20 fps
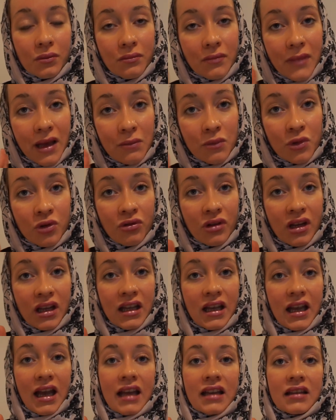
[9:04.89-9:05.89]

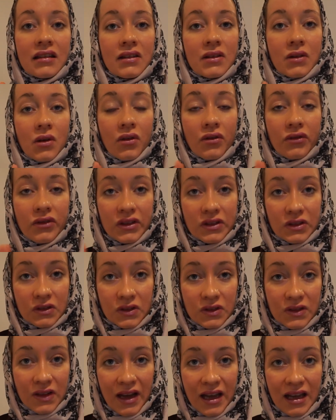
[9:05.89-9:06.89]
memory and of the
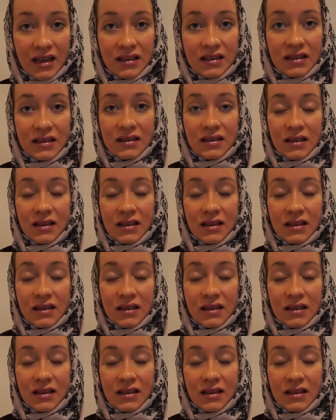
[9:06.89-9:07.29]
societies